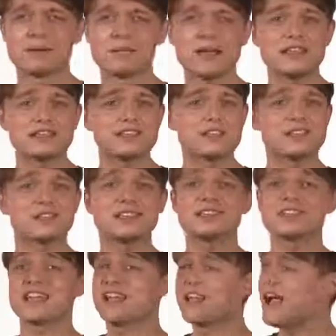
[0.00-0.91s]
and basically
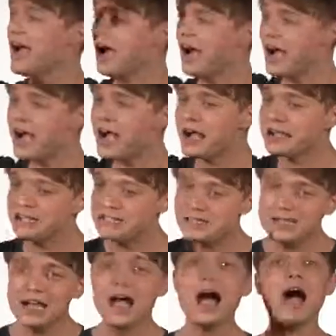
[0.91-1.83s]
say,
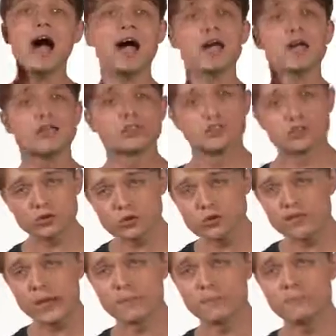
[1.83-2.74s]
hi-ya,
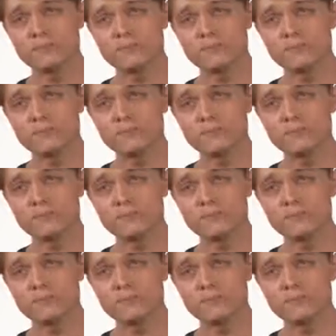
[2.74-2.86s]
to them.